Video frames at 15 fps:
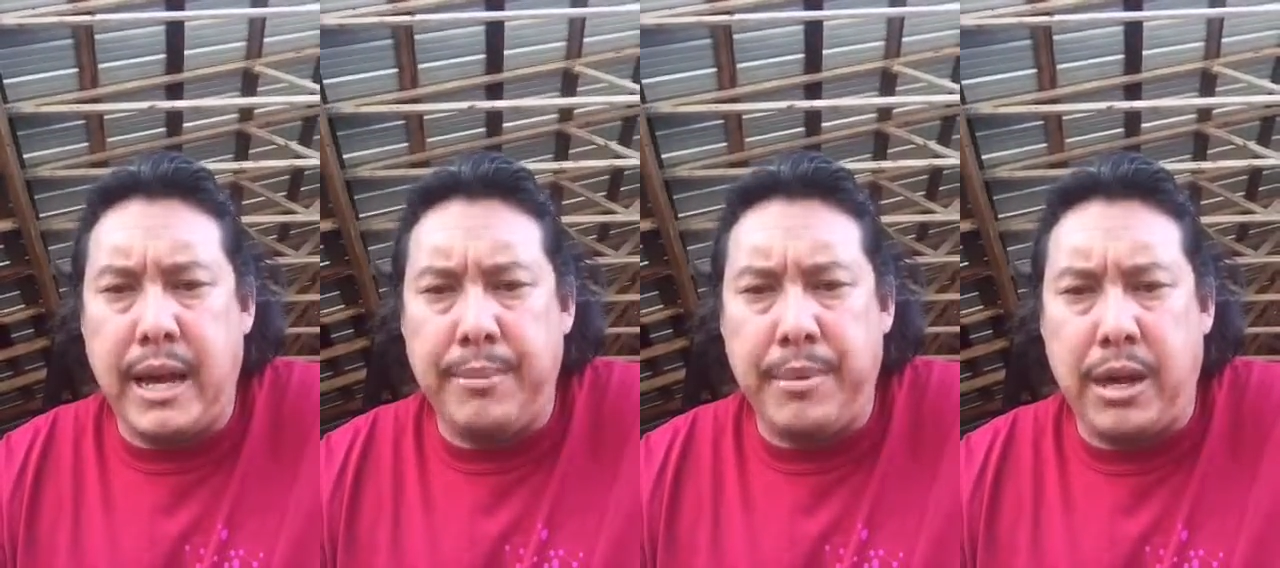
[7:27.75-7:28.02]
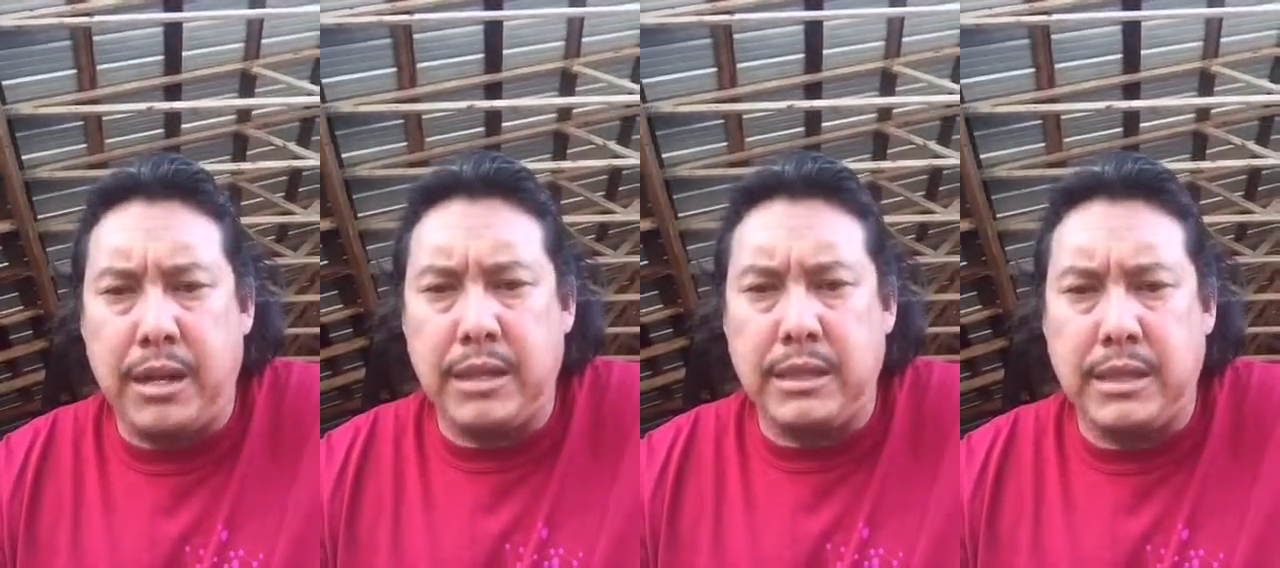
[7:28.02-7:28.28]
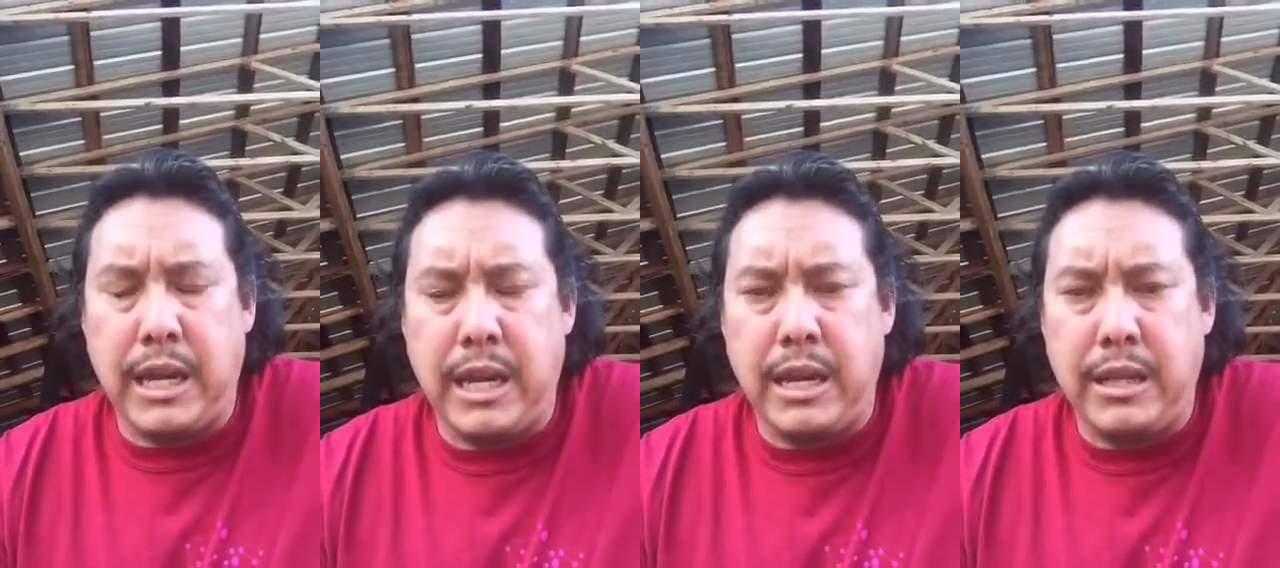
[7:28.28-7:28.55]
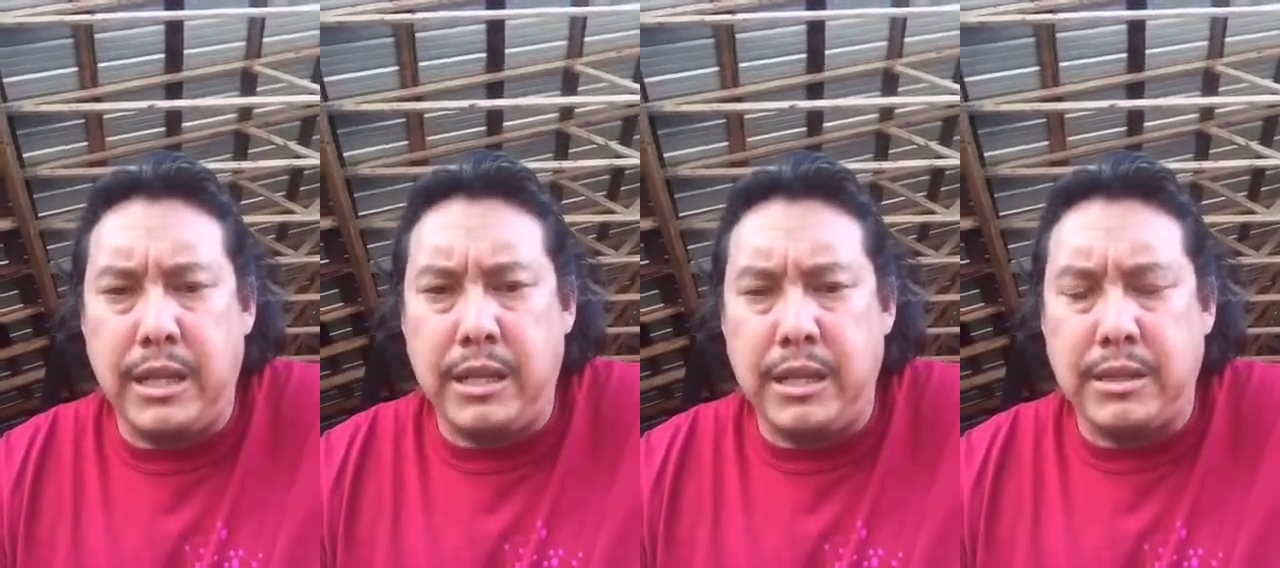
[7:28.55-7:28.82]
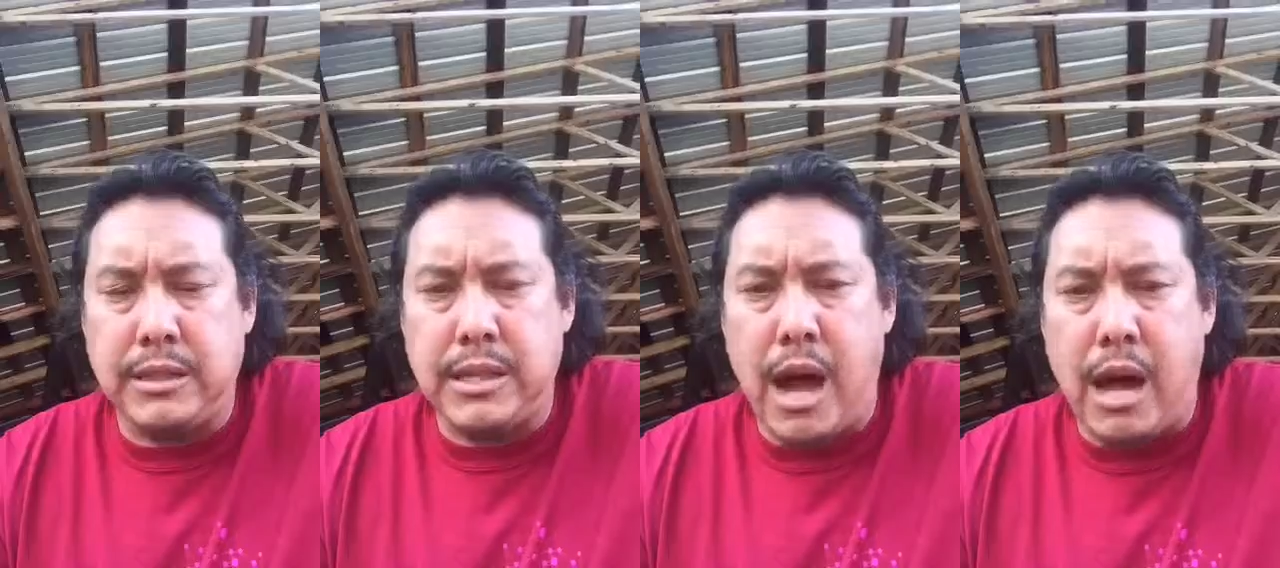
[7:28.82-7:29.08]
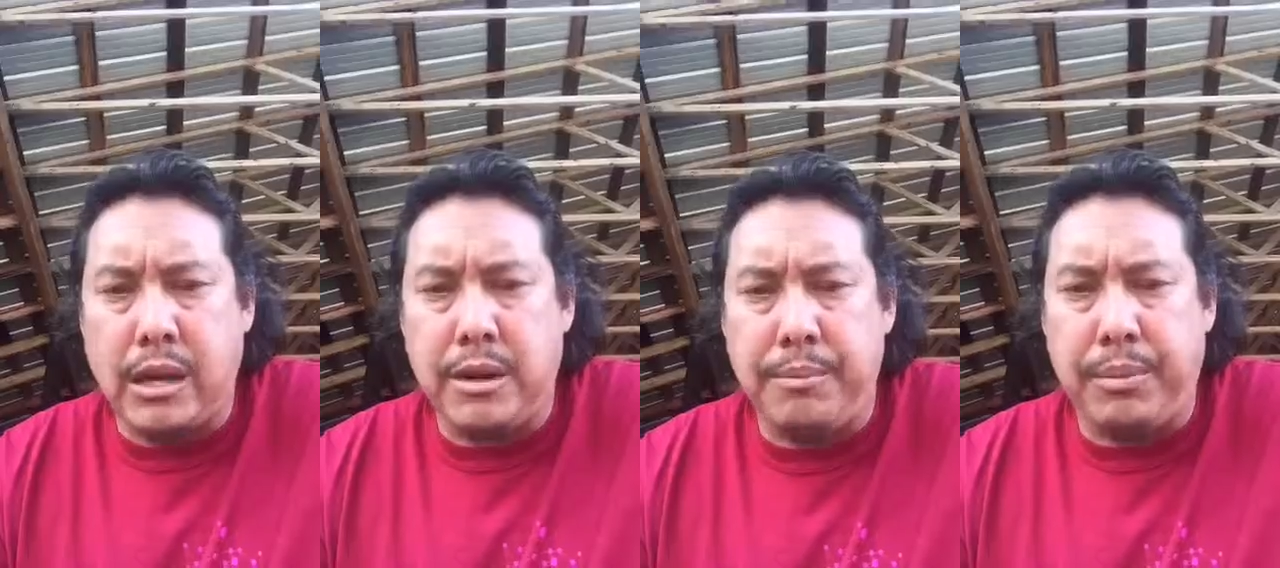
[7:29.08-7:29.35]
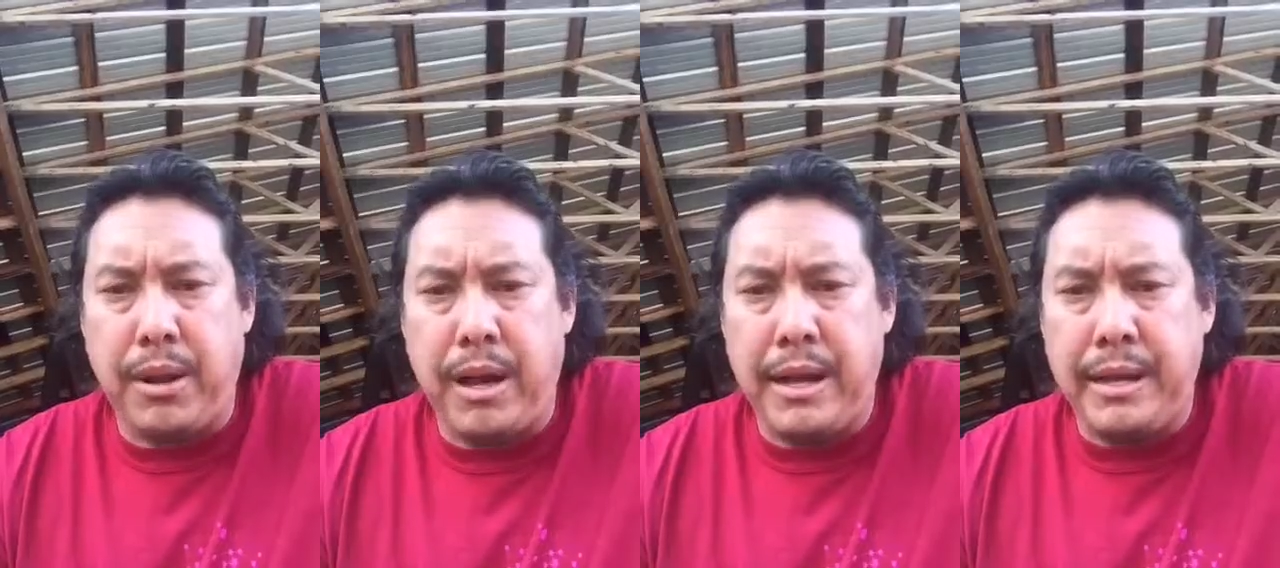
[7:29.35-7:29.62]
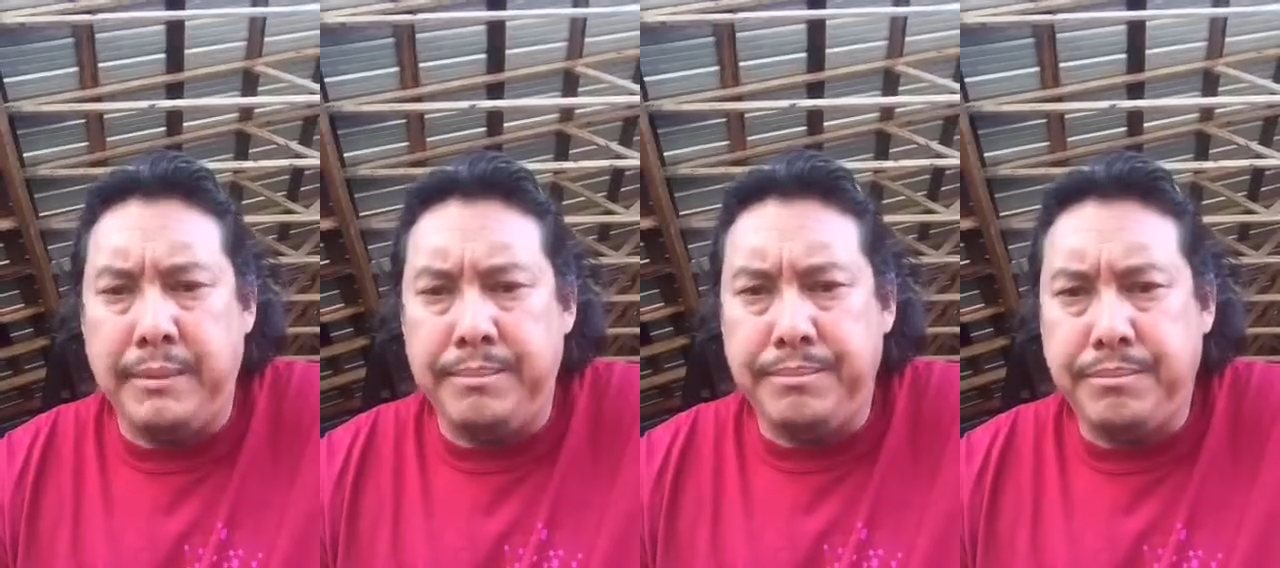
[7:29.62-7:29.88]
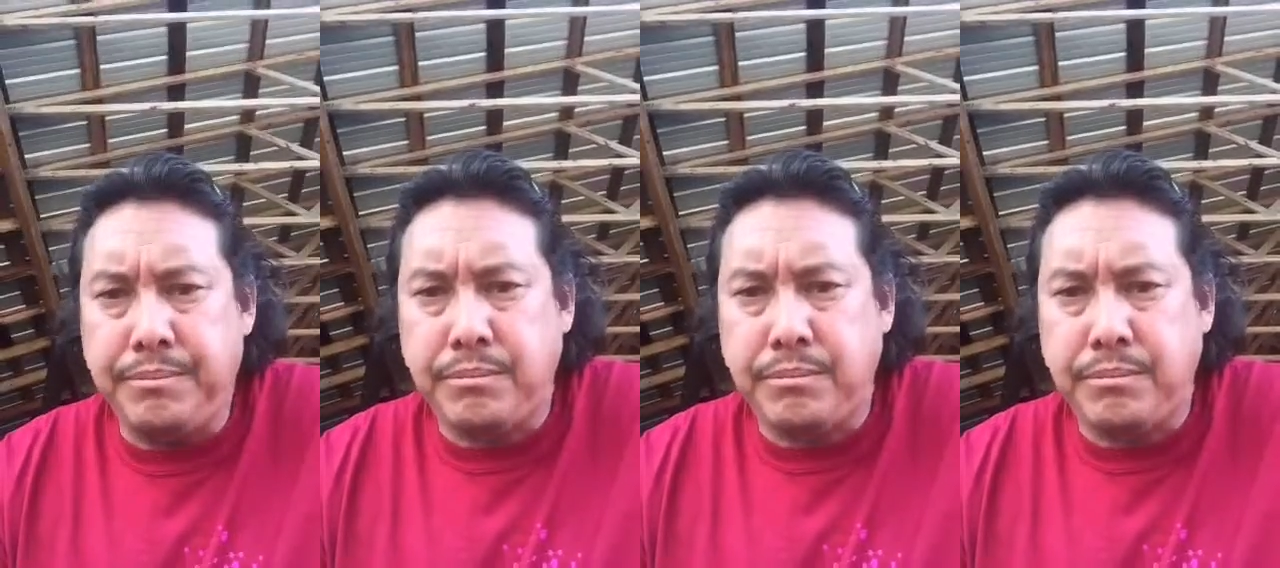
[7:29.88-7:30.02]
I'm not going to say anything that's not compliant.